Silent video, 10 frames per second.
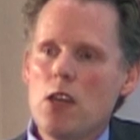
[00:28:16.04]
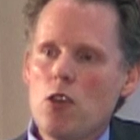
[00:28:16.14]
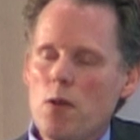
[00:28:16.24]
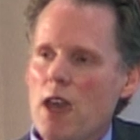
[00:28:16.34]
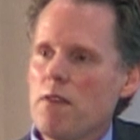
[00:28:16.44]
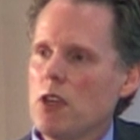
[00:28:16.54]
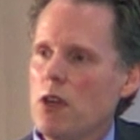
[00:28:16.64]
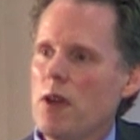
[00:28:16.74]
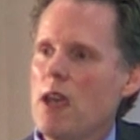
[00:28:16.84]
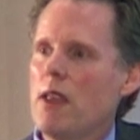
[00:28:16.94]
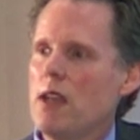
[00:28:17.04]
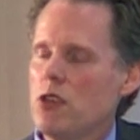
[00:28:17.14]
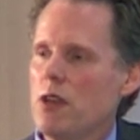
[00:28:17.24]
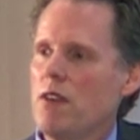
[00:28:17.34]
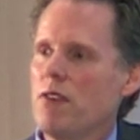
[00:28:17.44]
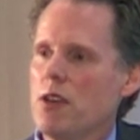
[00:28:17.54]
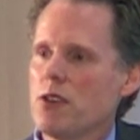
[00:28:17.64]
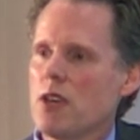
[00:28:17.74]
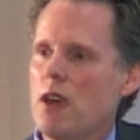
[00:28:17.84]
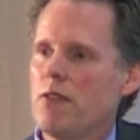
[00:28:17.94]
you have to go down that journey for
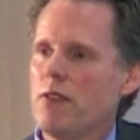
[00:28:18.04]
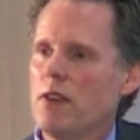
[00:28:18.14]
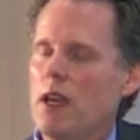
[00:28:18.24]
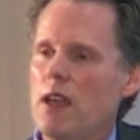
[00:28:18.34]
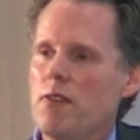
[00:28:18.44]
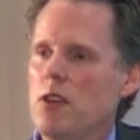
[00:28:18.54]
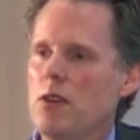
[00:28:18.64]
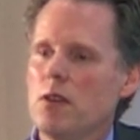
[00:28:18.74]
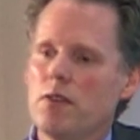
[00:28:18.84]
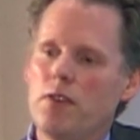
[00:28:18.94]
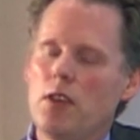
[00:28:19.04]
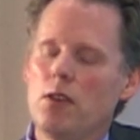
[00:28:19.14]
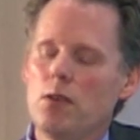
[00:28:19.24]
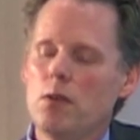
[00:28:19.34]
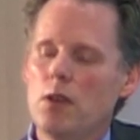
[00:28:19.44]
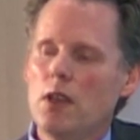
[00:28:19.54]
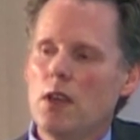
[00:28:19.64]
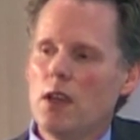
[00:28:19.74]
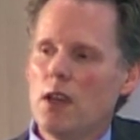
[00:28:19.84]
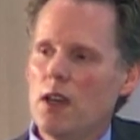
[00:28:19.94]
yourself. I left you a few
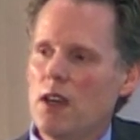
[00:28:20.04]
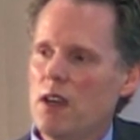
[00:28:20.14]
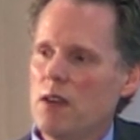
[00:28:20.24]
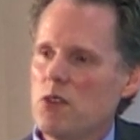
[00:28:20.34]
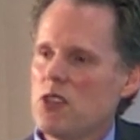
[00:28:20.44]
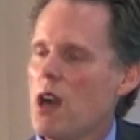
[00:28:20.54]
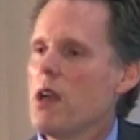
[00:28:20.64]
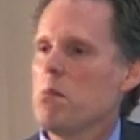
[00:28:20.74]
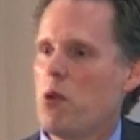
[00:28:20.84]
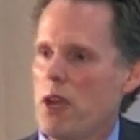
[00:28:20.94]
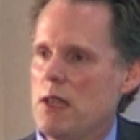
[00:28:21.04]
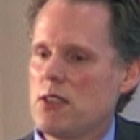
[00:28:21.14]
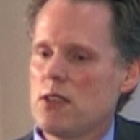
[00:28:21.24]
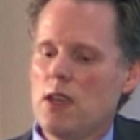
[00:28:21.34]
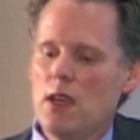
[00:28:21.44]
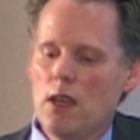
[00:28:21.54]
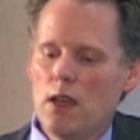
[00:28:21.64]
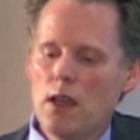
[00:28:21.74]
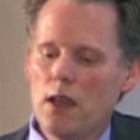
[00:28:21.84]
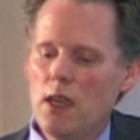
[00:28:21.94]
starting points
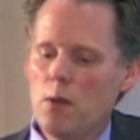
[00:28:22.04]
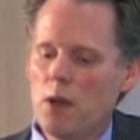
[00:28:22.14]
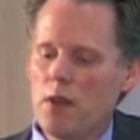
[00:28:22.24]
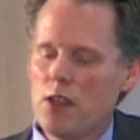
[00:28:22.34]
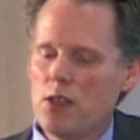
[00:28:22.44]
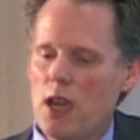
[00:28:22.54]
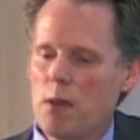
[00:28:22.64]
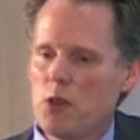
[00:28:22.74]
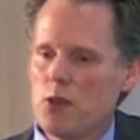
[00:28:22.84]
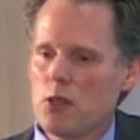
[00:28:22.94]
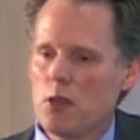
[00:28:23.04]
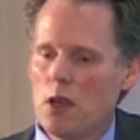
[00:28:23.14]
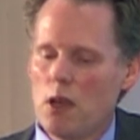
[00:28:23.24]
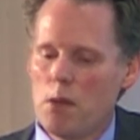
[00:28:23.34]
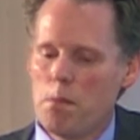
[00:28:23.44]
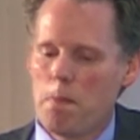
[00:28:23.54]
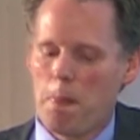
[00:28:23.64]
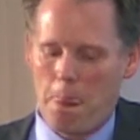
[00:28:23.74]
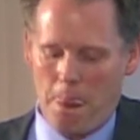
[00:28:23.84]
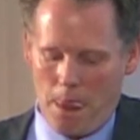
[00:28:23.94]
in one of the chapters.
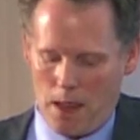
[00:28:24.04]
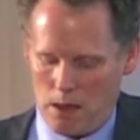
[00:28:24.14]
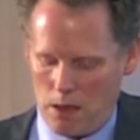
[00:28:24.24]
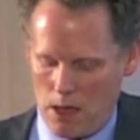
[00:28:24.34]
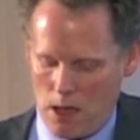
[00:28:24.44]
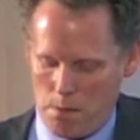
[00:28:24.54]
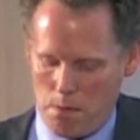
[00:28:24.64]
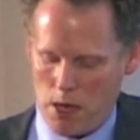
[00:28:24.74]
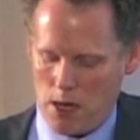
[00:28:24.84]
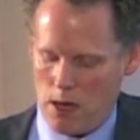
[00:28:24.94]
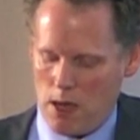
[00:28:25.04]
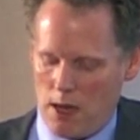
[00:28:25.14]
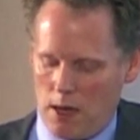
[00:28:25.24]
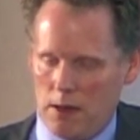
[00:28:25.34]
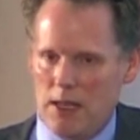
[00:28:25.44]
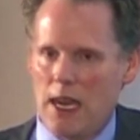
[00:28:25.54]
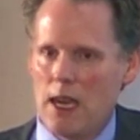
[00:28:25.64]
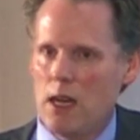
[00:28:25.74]
But Dan